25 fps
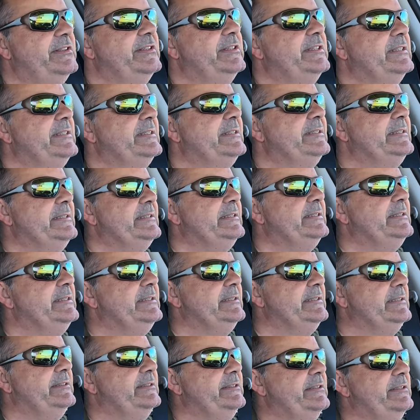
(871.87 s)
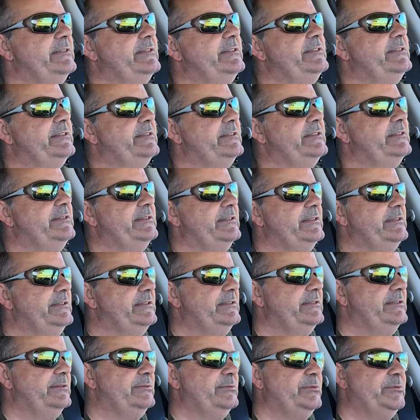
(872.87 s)
and then I started
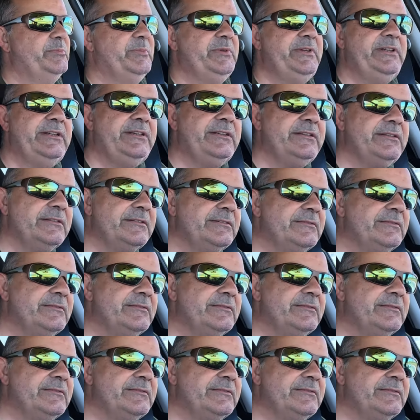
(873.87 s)
thinking it would be.